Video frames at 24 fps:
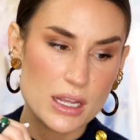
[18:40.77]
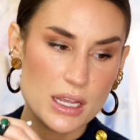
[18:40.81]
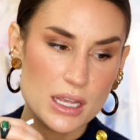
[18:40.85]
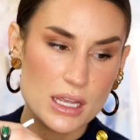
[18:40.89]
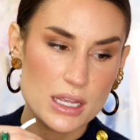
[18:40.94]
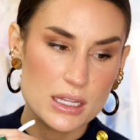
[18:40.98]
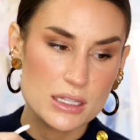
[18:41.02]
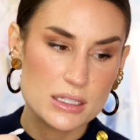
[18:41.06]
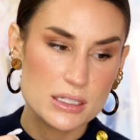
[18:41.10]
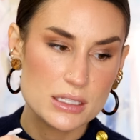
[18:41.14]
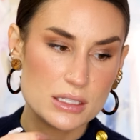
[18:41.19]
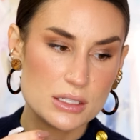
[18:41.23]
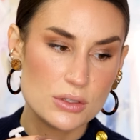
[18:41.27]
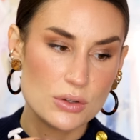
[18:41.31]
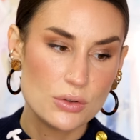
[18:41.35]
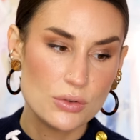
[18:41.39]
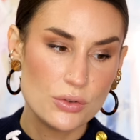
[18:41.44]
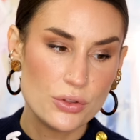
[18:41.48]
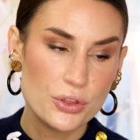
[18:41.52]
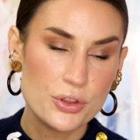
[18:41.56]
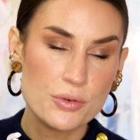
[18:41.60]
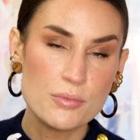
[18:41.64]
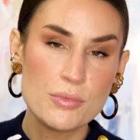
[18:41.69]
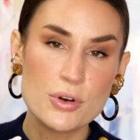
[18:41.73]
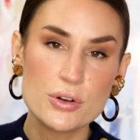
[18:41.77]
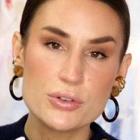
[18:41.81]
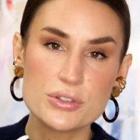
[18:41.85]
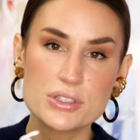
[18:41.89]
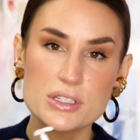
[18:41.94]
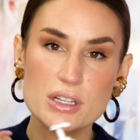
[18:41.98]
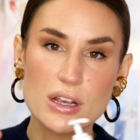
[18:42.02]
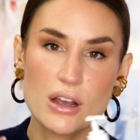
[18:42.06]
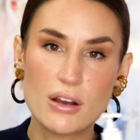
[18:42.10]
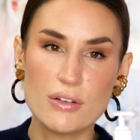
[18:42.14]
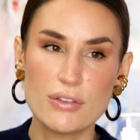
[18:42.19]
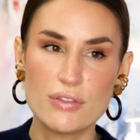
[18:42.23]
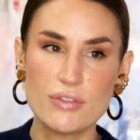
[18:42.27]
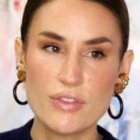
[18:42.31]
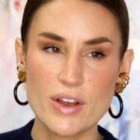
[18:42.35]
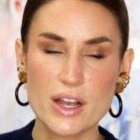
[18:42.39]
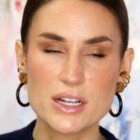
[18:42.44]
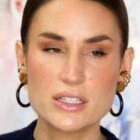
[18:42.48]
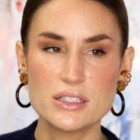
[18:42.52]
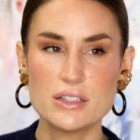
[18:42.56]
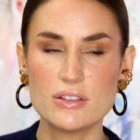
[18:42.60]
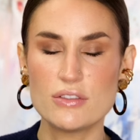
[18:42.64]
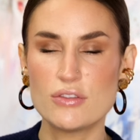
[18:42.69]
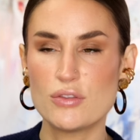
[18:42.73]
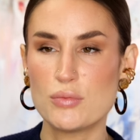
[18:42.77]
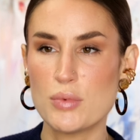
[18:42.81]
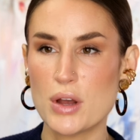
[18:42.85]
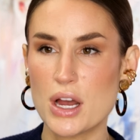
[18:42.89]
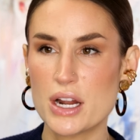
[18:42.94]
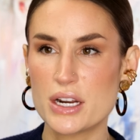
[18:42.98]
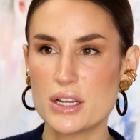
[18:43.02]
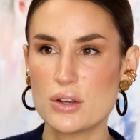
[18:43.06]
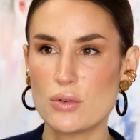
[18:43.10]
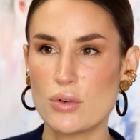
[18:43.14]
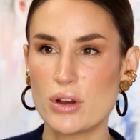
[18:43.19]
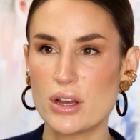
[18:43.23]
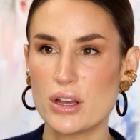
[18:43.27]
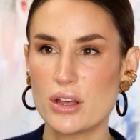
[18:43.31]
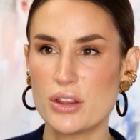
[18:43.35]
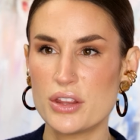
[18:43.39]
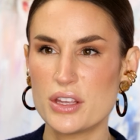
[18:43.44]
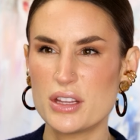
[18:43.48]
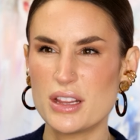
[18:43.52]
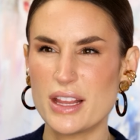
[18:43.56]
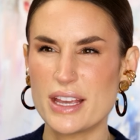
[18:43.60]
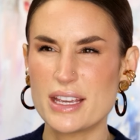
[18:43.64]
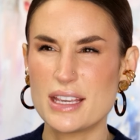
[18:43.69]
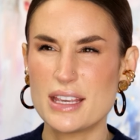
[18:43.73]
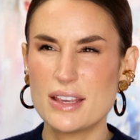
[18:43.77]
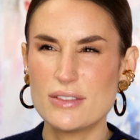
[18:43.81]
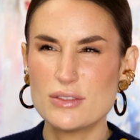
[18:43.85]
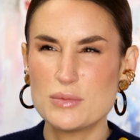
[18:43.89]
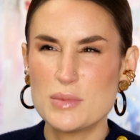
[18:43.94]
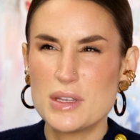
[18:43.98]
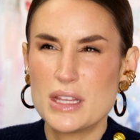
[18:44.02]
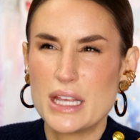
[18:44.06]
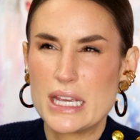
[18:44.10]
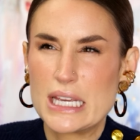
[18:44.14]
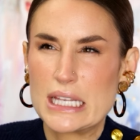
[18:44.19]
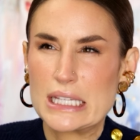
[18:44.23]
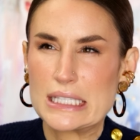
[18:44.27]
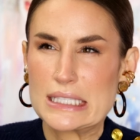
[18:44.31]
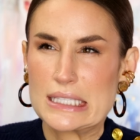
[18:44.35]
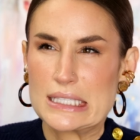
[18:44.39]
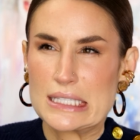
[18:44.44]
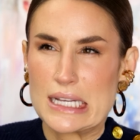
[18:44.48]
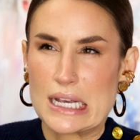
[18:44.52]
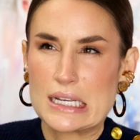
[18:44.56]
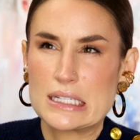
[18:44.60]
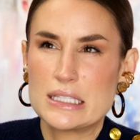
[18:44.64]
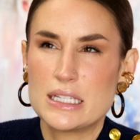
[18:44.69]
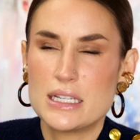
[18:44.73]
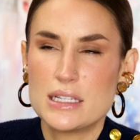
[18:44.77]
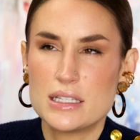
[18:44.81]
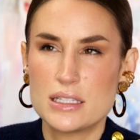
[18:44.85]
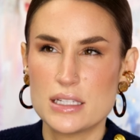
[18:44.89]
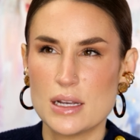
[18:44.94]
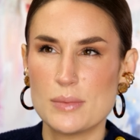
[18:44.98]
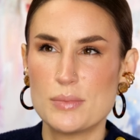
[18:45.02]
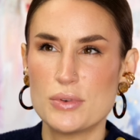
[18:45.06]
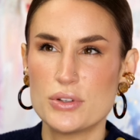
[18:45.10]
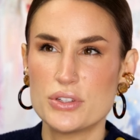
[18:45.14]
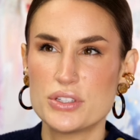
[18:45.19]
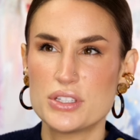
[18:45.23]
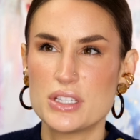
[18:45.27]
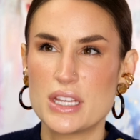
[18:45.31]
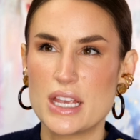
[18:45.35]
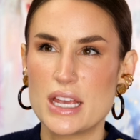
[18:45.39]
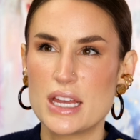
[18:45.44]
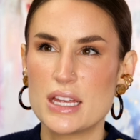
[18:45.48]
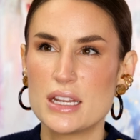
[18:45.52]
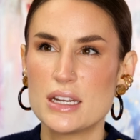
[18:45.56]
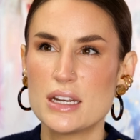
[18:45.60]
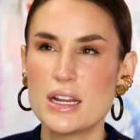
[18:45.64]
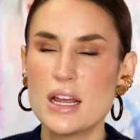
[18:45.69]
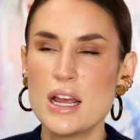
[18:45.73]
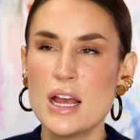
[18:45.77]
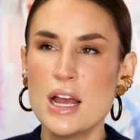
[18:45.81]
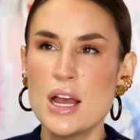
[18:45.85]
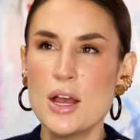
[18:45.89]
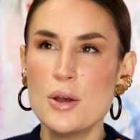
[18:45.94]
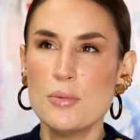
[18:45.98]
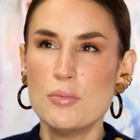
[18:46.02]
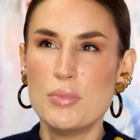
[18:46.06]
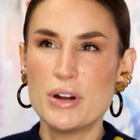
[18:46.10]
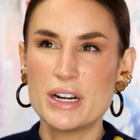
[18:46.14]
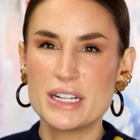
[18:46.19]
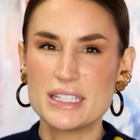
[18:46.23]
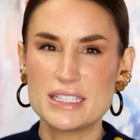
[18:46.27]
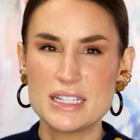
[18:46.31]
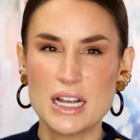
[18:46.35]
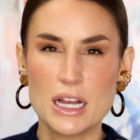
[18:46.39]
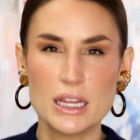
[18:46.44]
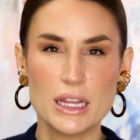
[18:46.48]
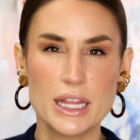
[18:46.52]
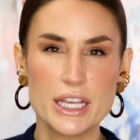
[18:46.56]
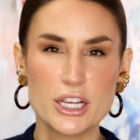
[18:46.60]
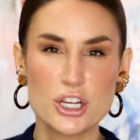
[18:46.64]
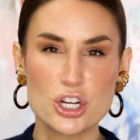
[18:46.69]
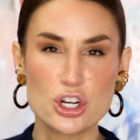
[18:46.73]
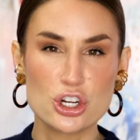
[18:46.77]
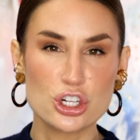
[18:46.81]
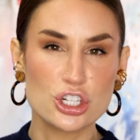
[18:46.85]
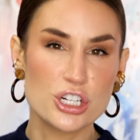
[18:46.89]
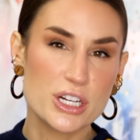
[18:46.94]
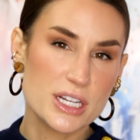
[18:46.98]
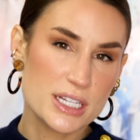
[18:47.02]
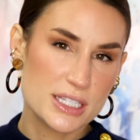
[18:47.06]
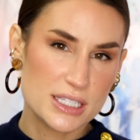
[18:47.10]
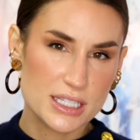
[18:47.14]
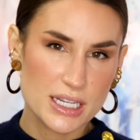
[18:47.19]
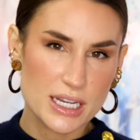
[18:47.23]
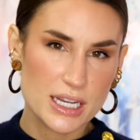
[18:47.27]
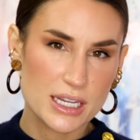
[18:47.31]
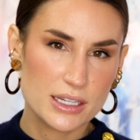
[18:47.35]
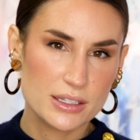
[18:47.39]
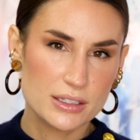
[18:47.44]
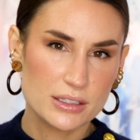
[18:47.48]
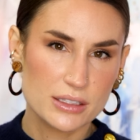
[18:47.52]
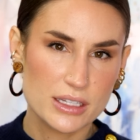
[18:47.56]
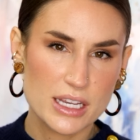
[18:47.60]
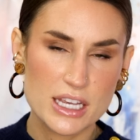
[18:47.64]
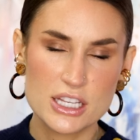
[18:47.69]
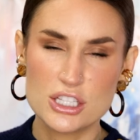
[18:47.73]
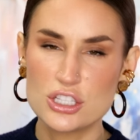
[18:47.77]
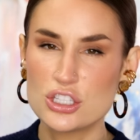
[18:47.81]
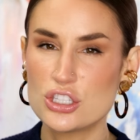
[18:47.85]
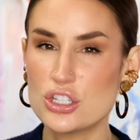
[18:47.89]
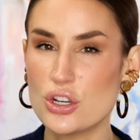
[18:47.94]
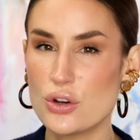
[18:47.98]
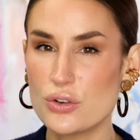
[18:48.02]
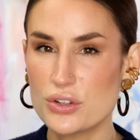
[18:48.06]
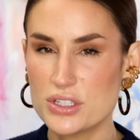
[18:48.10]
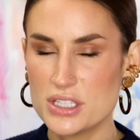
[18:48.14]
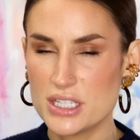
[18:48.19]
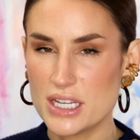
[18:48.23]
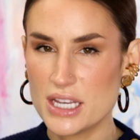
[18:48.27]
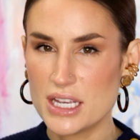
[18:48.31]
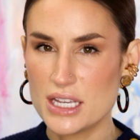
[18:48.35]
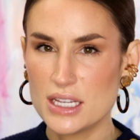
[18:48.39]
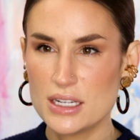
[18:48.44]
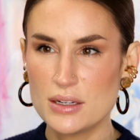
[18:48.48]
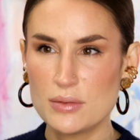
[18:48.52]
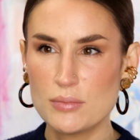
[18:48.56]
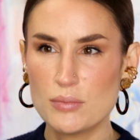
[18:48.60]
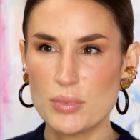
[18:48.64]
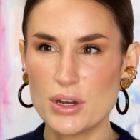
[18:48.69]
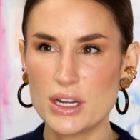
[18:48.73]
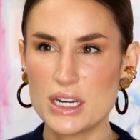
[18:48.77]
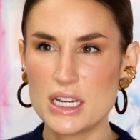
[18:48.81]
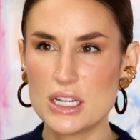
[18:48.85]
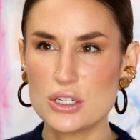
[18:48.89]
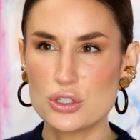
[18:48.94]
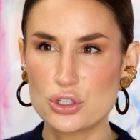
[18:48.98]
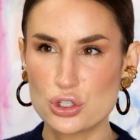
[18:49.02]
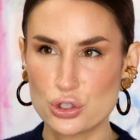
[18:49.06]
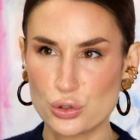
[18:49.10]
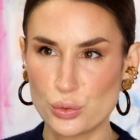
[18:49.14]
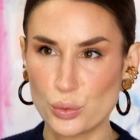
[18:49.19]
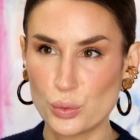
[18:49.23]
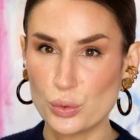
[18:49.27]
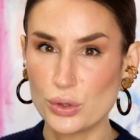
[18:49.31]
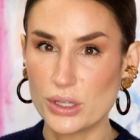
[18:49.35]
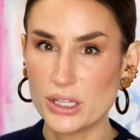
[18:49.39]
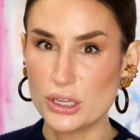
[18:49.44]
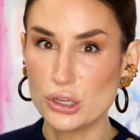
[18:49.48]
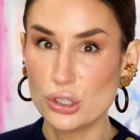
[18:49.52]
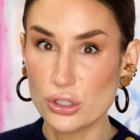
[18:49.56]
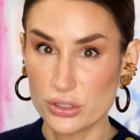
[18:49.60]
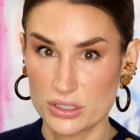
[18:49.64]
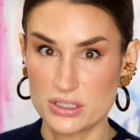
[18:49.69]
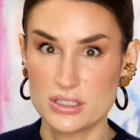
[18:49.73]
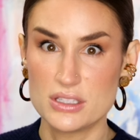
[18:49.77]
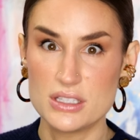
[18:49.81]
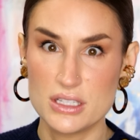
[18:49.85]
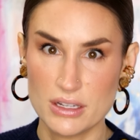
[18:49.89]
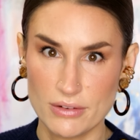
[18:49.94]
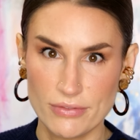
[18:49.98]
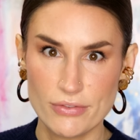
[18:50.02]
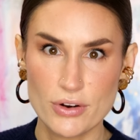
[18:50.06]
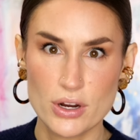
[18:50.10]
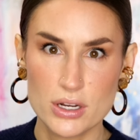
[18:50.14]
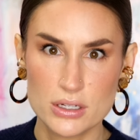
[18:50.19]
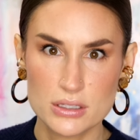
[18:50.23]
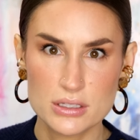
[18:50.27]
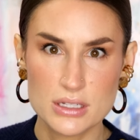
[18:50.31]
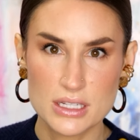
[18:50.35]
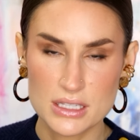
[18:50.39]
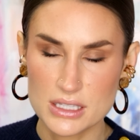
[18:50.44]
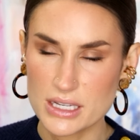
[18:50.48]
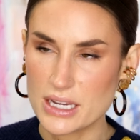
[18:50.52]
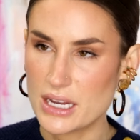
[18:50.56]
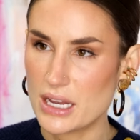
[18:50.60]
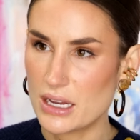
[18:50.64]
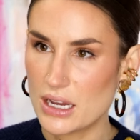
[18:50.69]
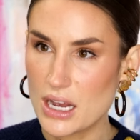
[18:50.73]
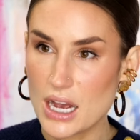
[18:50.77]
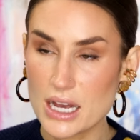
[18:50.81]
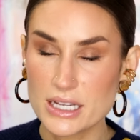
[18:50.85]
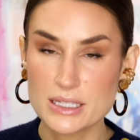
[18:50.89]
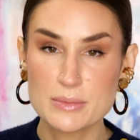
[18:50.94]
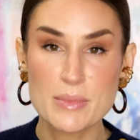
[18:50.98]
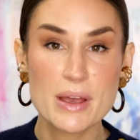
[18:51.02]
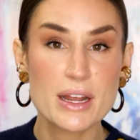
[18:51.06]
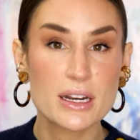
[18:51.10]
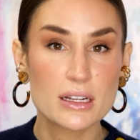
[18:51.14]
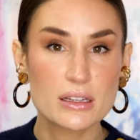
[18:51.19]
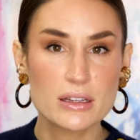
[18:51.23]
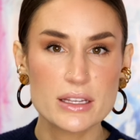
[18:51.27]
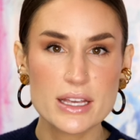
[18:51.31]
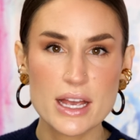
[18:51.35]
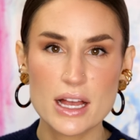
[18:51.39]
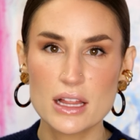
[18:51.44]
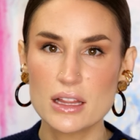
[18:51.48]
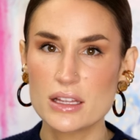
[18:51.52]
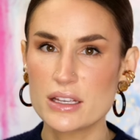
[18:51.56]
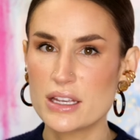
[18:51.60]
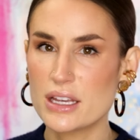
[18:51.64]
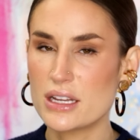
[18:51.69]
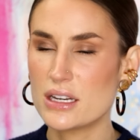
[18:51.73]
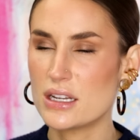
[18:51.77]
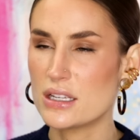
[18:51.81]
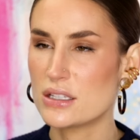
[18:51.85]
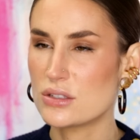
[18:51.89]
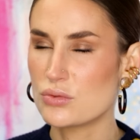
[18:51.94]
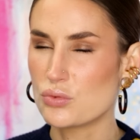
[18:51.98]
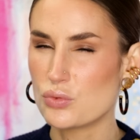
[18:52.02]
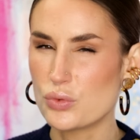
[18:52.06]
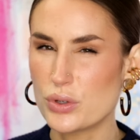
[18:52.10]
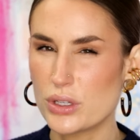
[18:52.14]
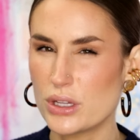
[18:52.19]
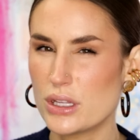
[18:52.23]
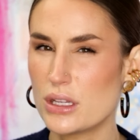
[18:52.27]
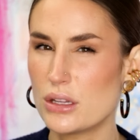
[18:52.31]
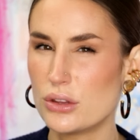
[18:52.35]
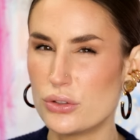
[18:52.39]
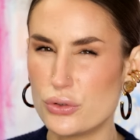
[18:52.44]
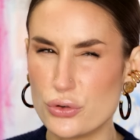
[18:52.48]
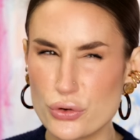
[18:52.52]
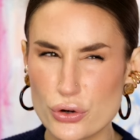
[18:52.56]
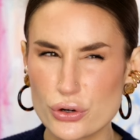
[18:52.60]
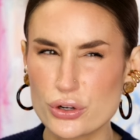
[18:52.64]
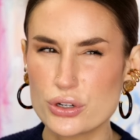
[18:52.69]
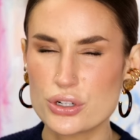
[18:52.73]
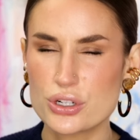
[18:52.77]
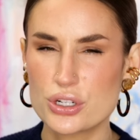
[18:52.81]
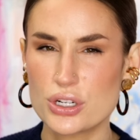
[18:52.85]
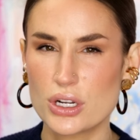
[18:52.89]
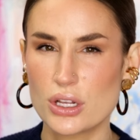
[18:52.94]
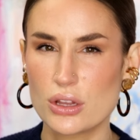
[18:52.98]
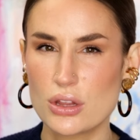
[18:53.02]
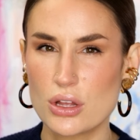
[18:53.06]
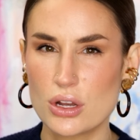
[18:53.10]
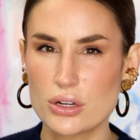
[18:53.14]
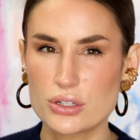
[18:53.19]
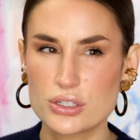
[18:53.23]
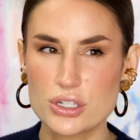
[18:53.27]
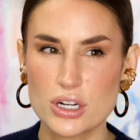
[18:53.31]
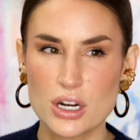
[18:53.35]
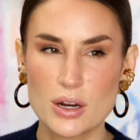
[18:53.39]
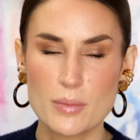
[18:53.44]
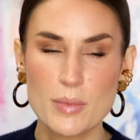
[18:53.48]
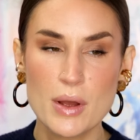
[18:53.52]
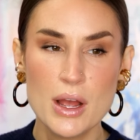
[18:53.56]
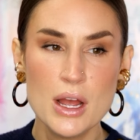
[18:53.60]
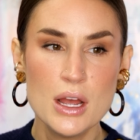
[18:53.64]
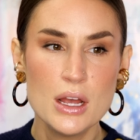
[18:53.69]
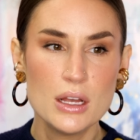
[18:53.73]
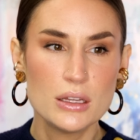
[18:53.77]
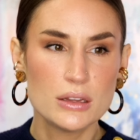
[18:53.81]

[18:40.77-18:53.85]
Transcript: It's the most effective body oil that like gives me like sexy supple skin, but it's not like greasy it soaks in, but it truly looks different. It's like cosmetically elegant. It's really nourishing long-term.